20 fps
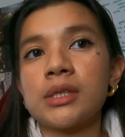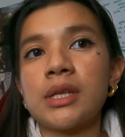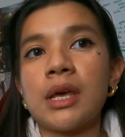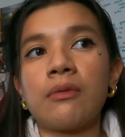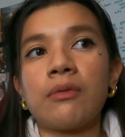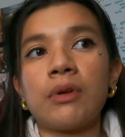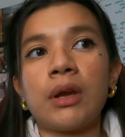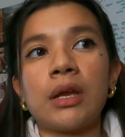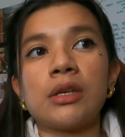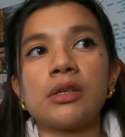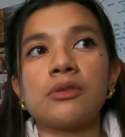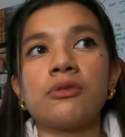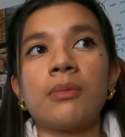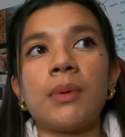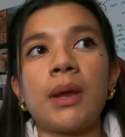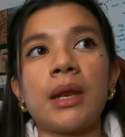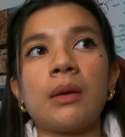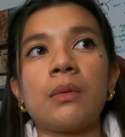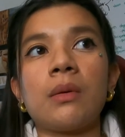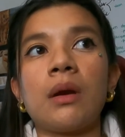that range from
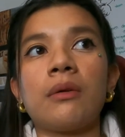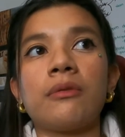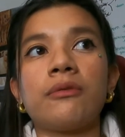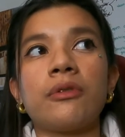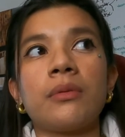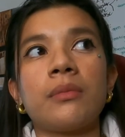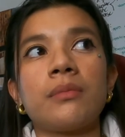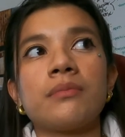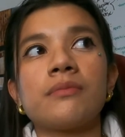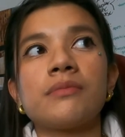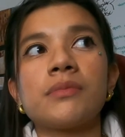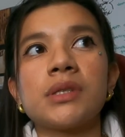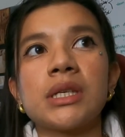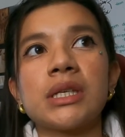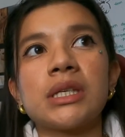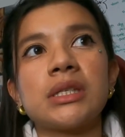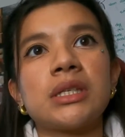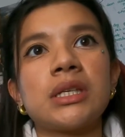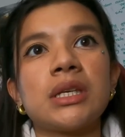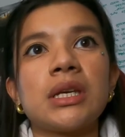anywhere from
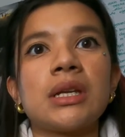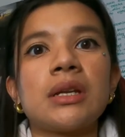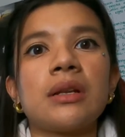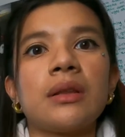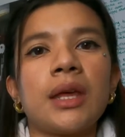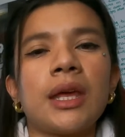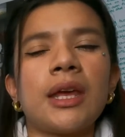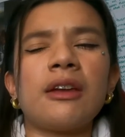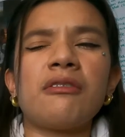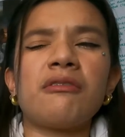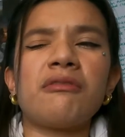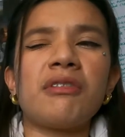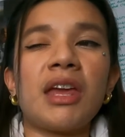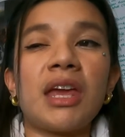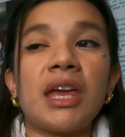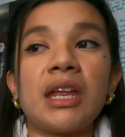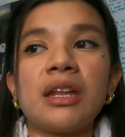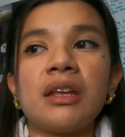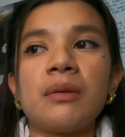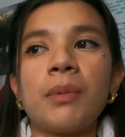60 to like
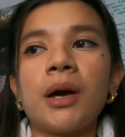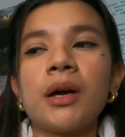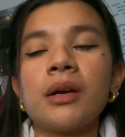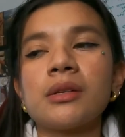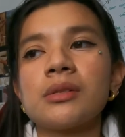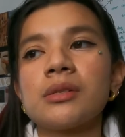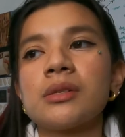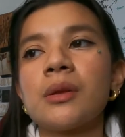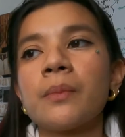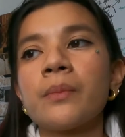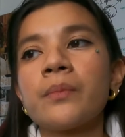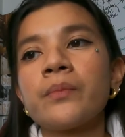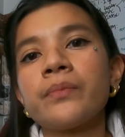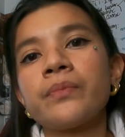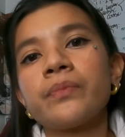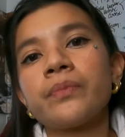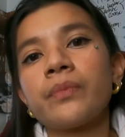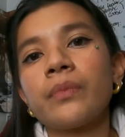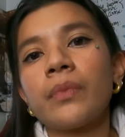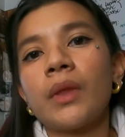$80.
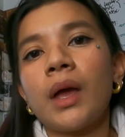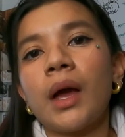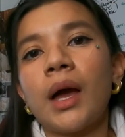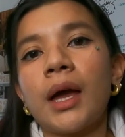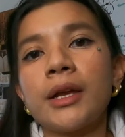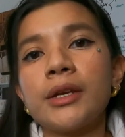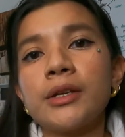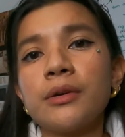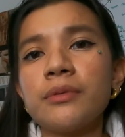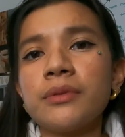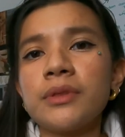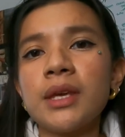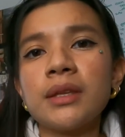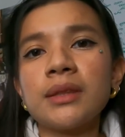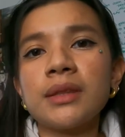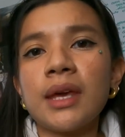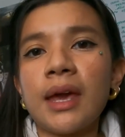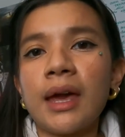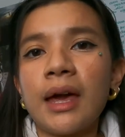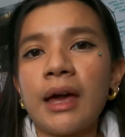I don't
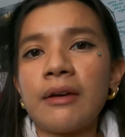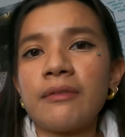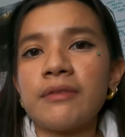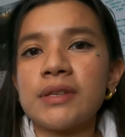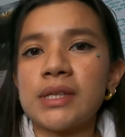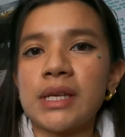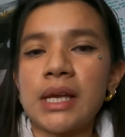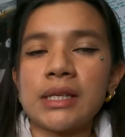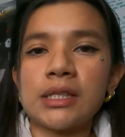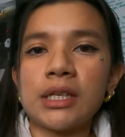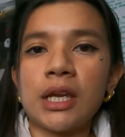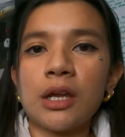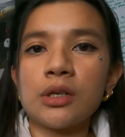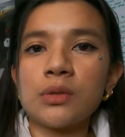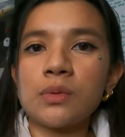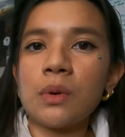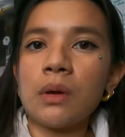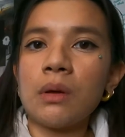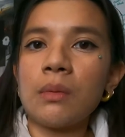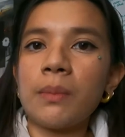think they have a set
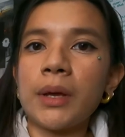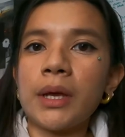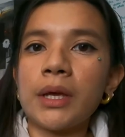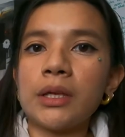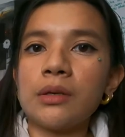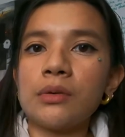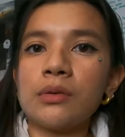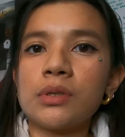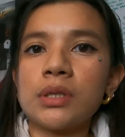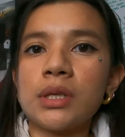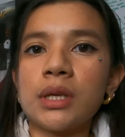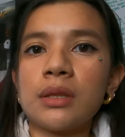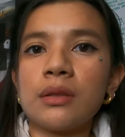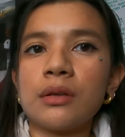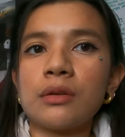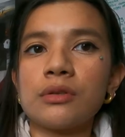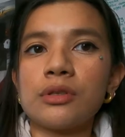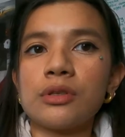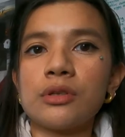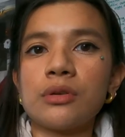schedule, but usually
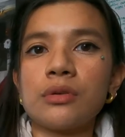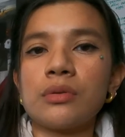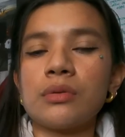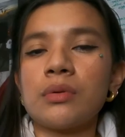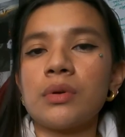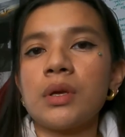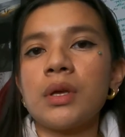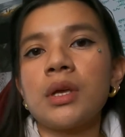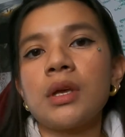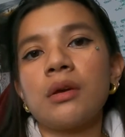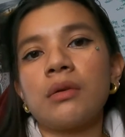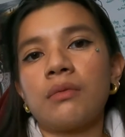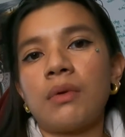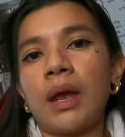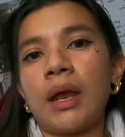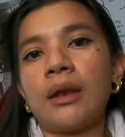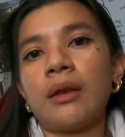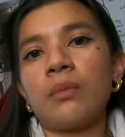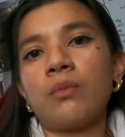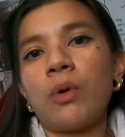they'll do
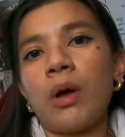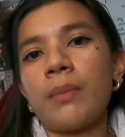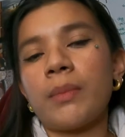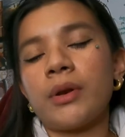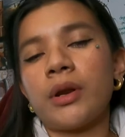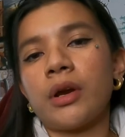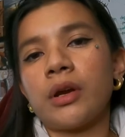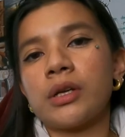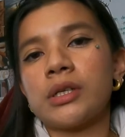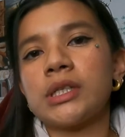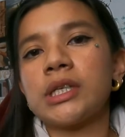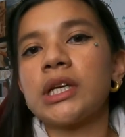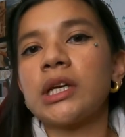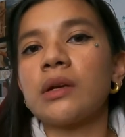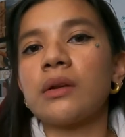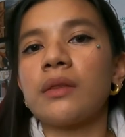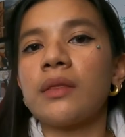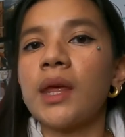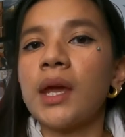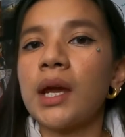random webinars
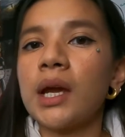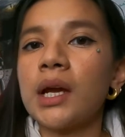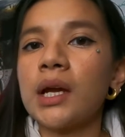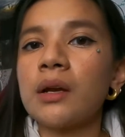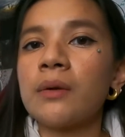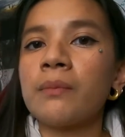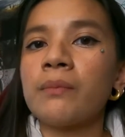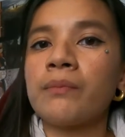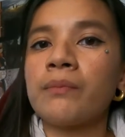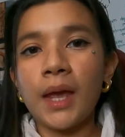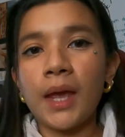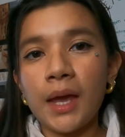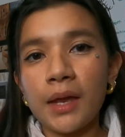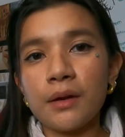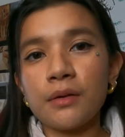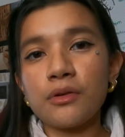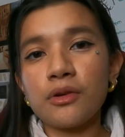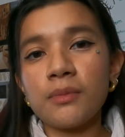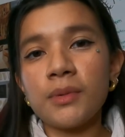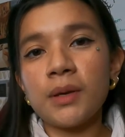here and there. and
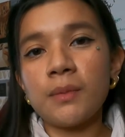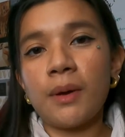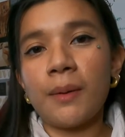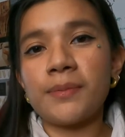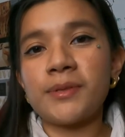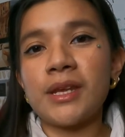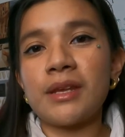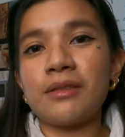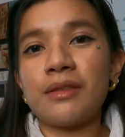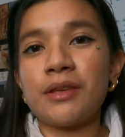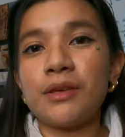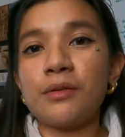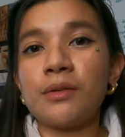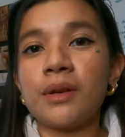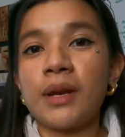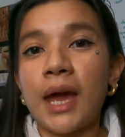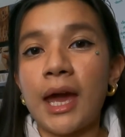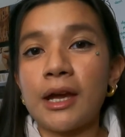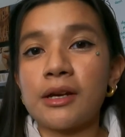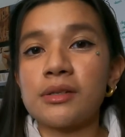a grooming website that you
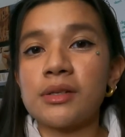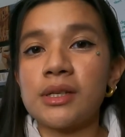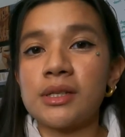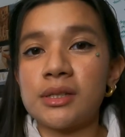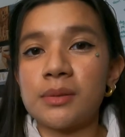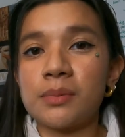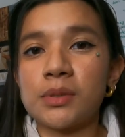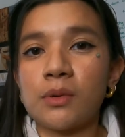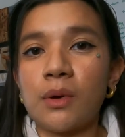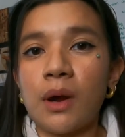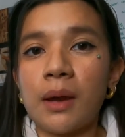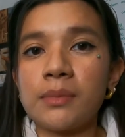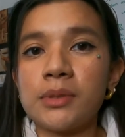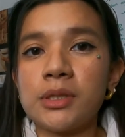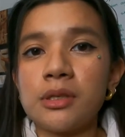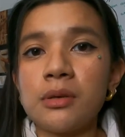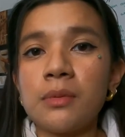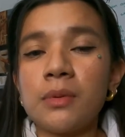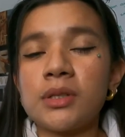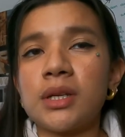can actually subscribe
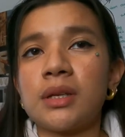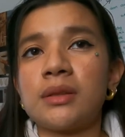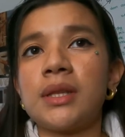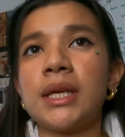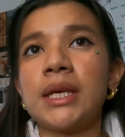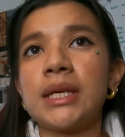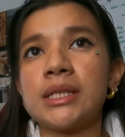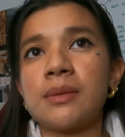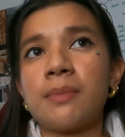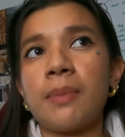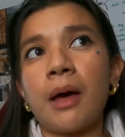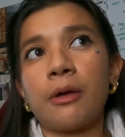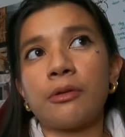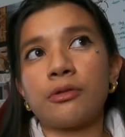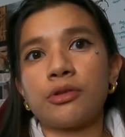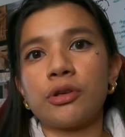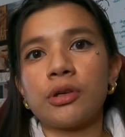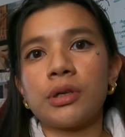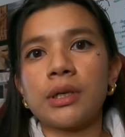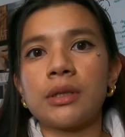to, which I think is
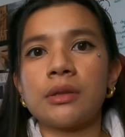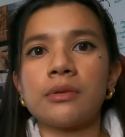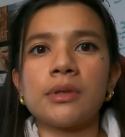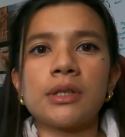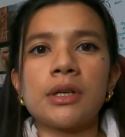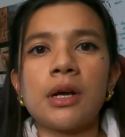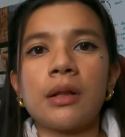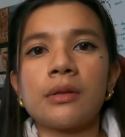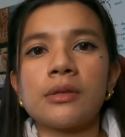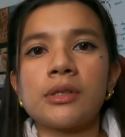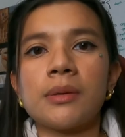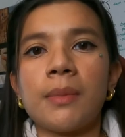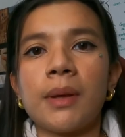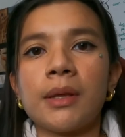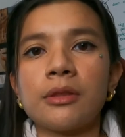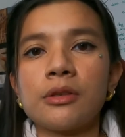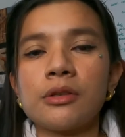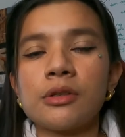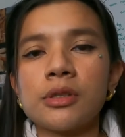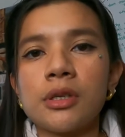about $33 a
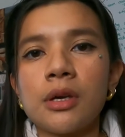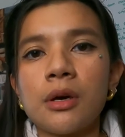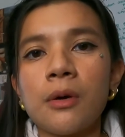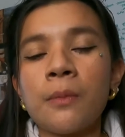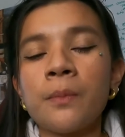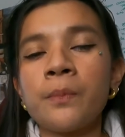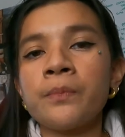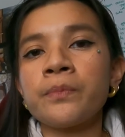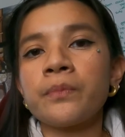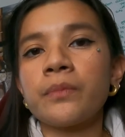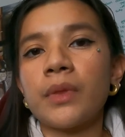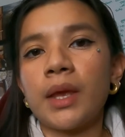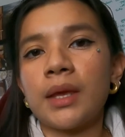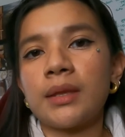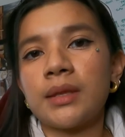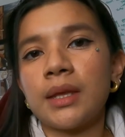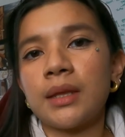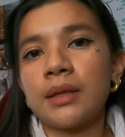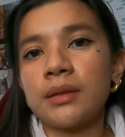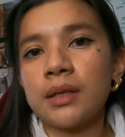month or so.
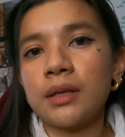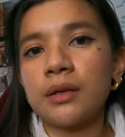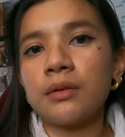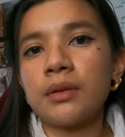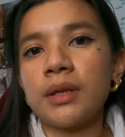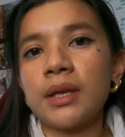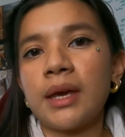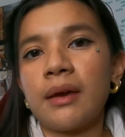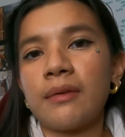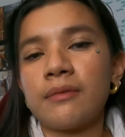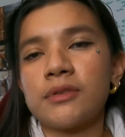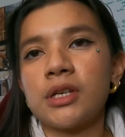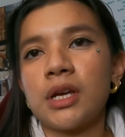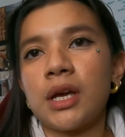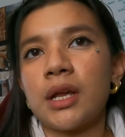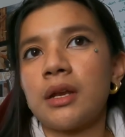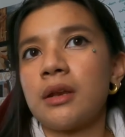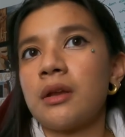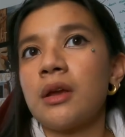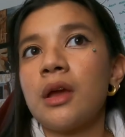And they literally have
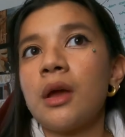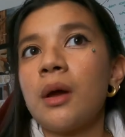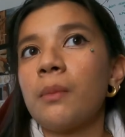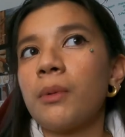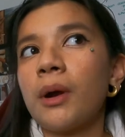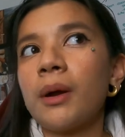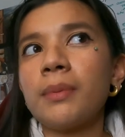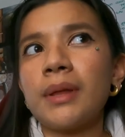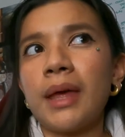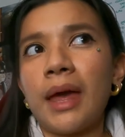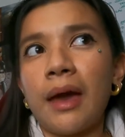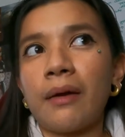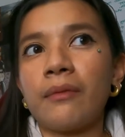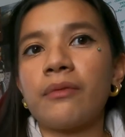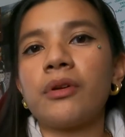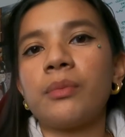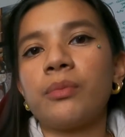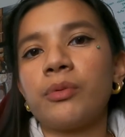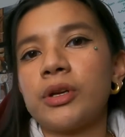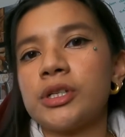done probably
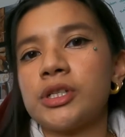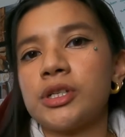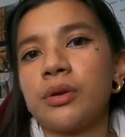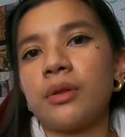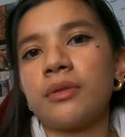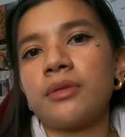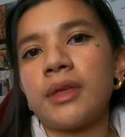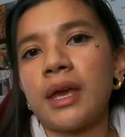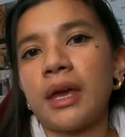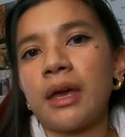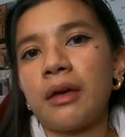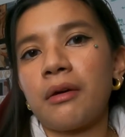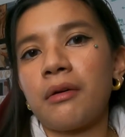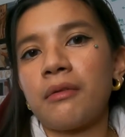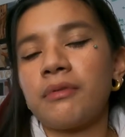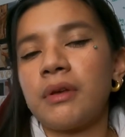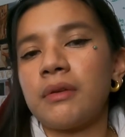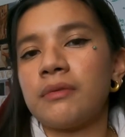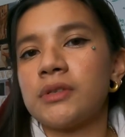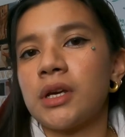every breed you can think
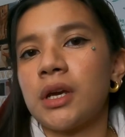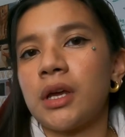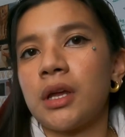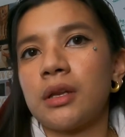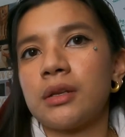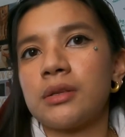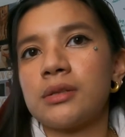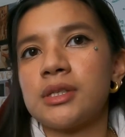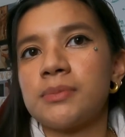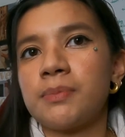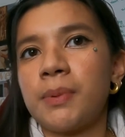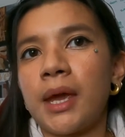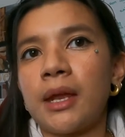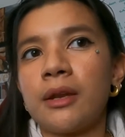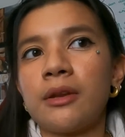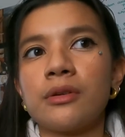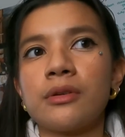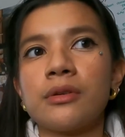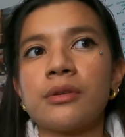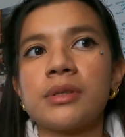of. They've done
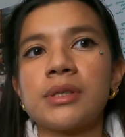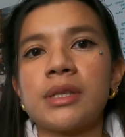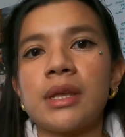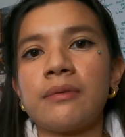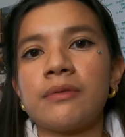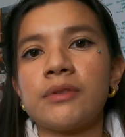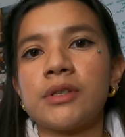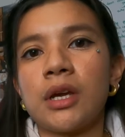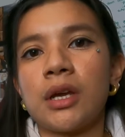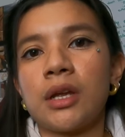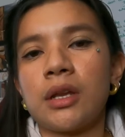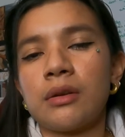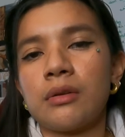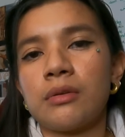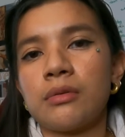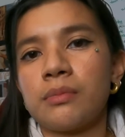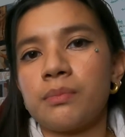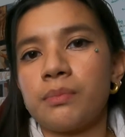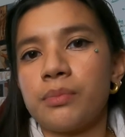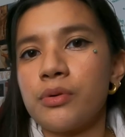spaniels, they've
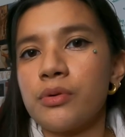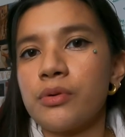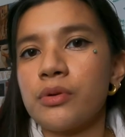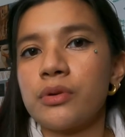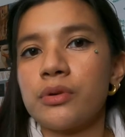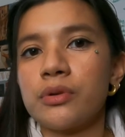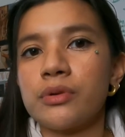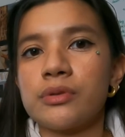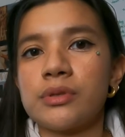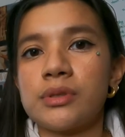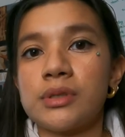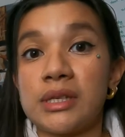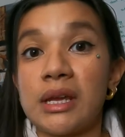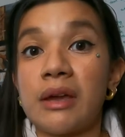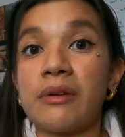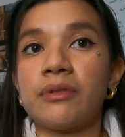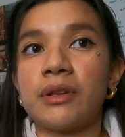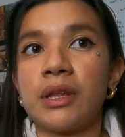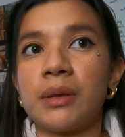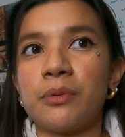done poodles,
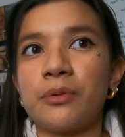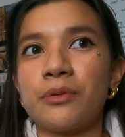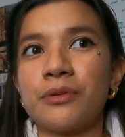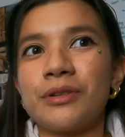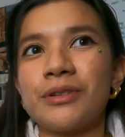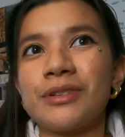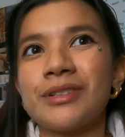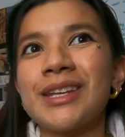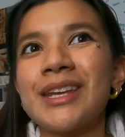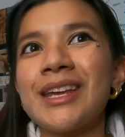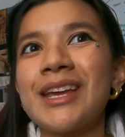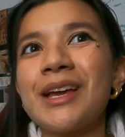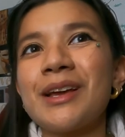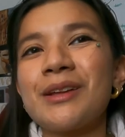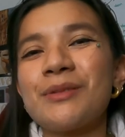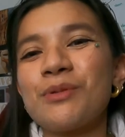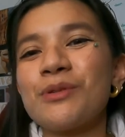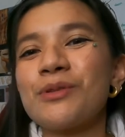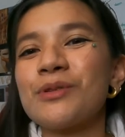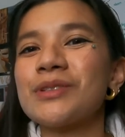definitely poodles
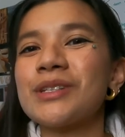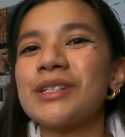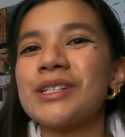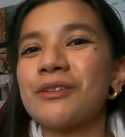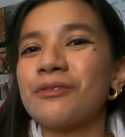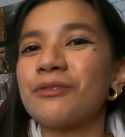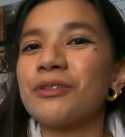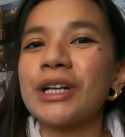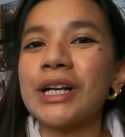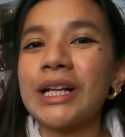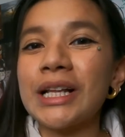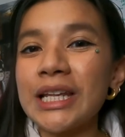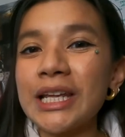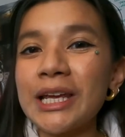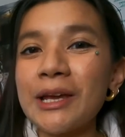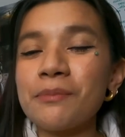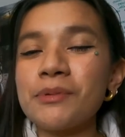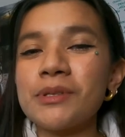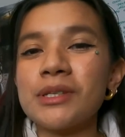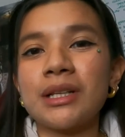in different
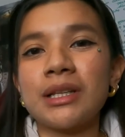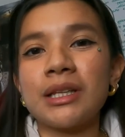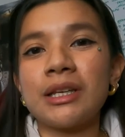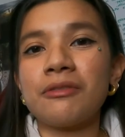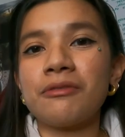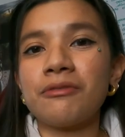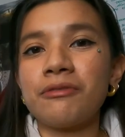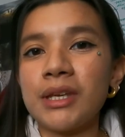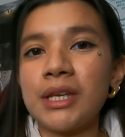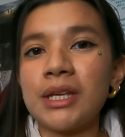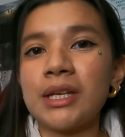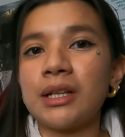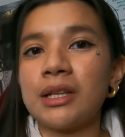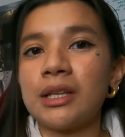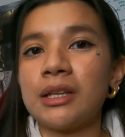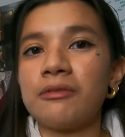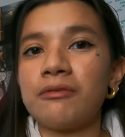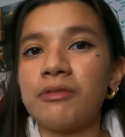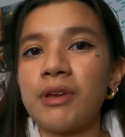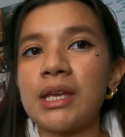clips, clean feet,
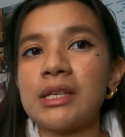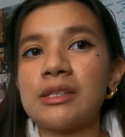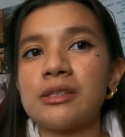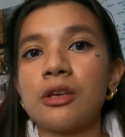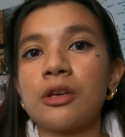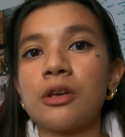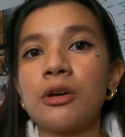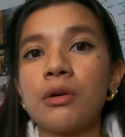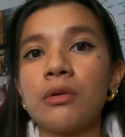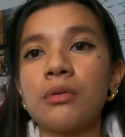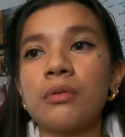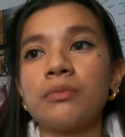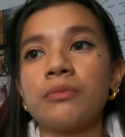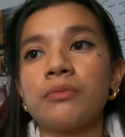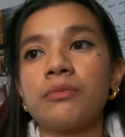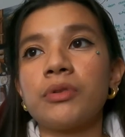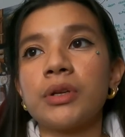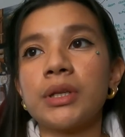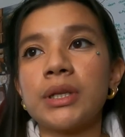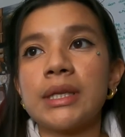clean face. They
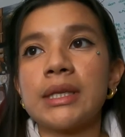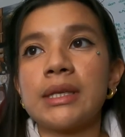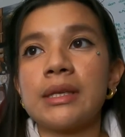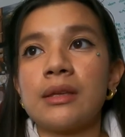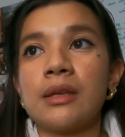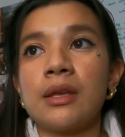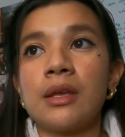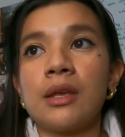really